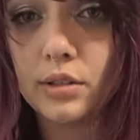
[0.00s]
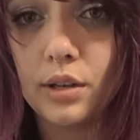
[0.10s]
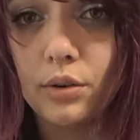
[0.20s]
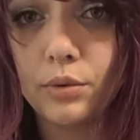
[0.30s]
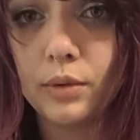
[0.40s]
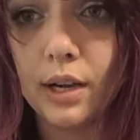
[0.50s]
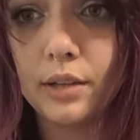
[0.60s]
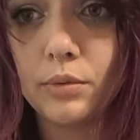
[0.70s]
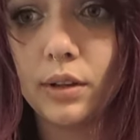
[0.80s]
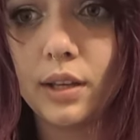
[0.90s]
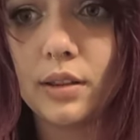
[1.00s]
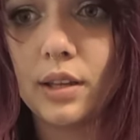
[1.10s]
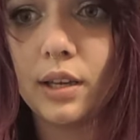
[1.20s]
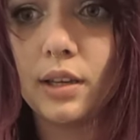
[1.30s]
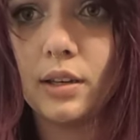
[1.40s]
So I really
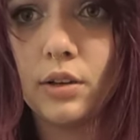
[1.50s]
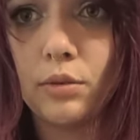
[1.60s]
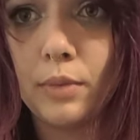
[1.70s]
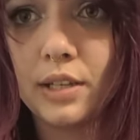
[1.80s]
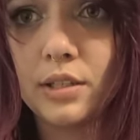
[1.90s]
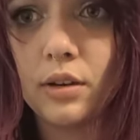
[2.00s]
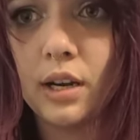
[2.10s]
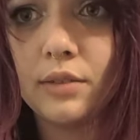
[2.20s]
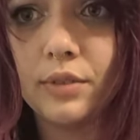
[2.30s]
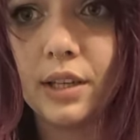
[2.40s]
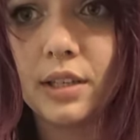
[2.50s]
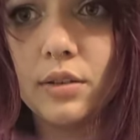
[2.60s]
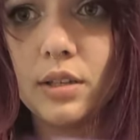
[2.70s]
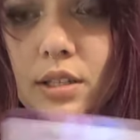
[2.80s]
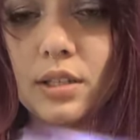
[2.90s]
think, and you know, mental conflict.
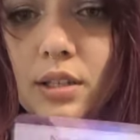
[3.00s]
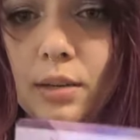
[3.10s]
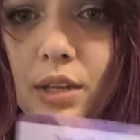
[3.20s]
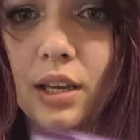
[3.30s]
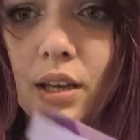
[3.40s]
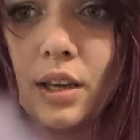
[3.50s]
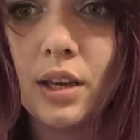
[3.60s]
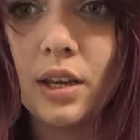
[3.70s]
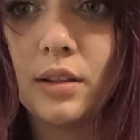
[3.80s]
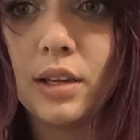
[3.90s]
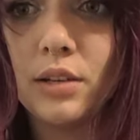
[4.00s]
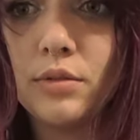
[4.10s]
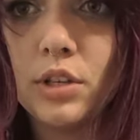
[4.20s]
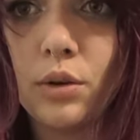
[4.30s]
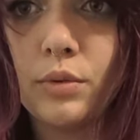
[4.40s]
So this is something that you
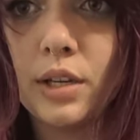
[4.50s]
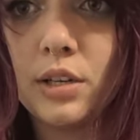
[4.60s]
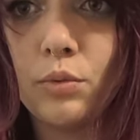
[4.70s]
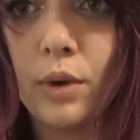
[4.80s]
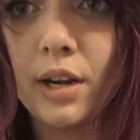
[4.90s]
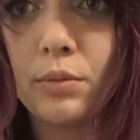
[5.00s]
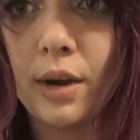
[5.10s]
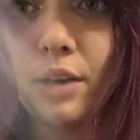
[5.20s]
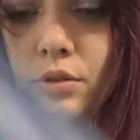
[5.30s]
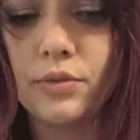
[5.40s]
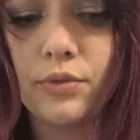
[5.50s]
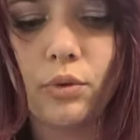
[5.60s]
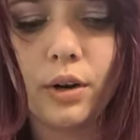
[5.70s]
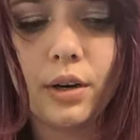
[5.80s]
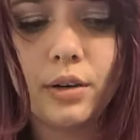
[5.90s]
don't need to wait around
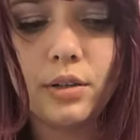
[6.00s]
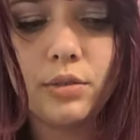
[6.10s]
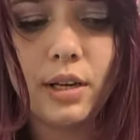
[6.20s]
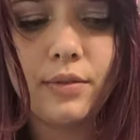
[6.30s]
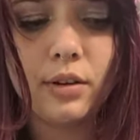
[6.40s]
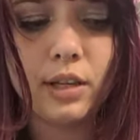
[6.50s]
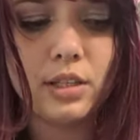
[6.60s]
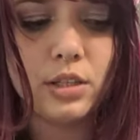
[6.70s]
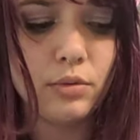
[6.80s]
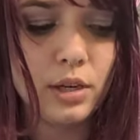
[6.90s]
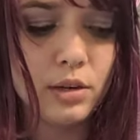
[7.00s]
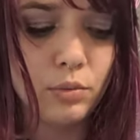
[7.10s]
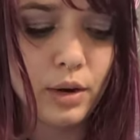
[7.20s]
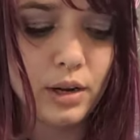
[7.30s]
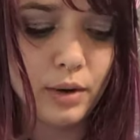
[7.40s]
for. You definitely don't need
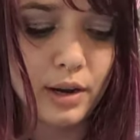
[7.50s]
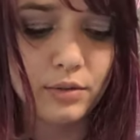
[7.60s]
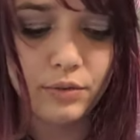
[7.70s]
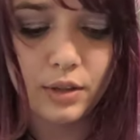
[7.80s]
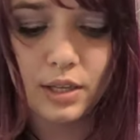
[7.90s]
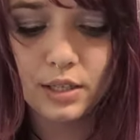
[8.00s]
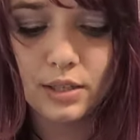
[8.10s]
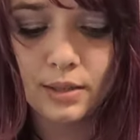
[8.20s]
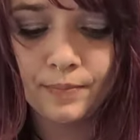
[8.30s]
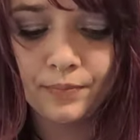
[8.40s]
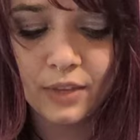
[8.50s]
to wait around for this.